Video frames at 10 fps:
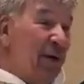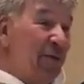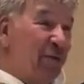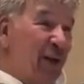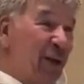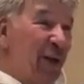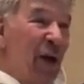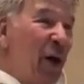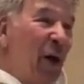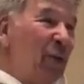grandfather
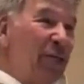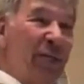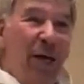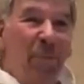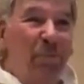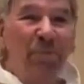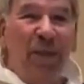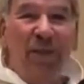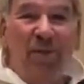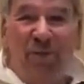holding
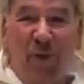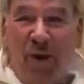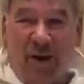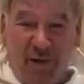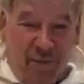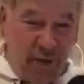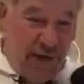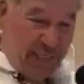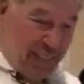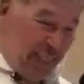up the fork of
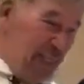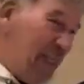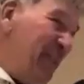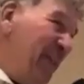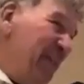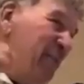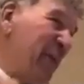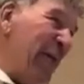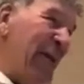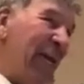pasta,
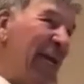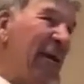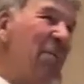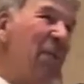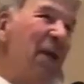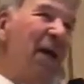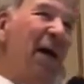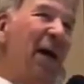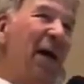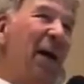spaghetti.
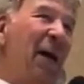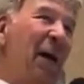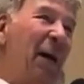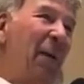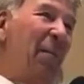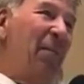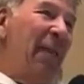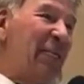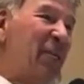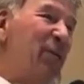Um,
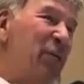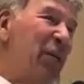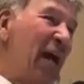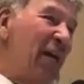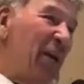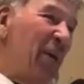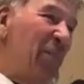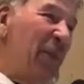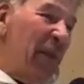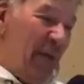that's Luciano,
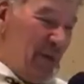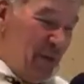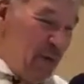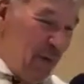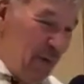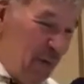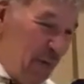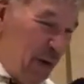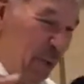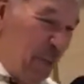very,
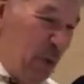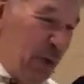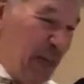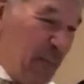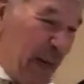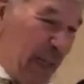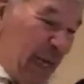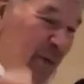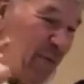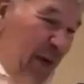very important in my
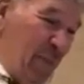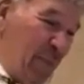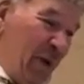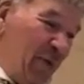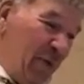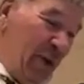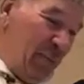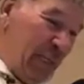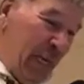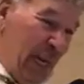life, and I pray for him
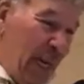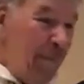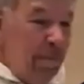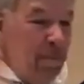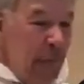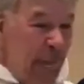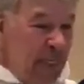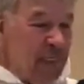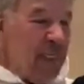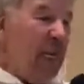today,
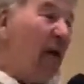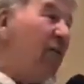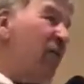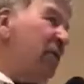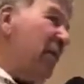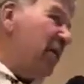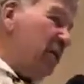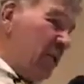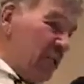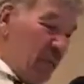as the other
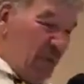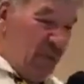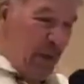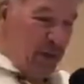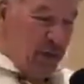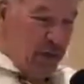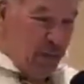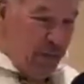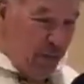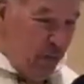intentions we've
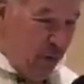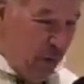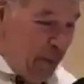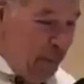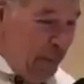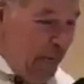mentioned before.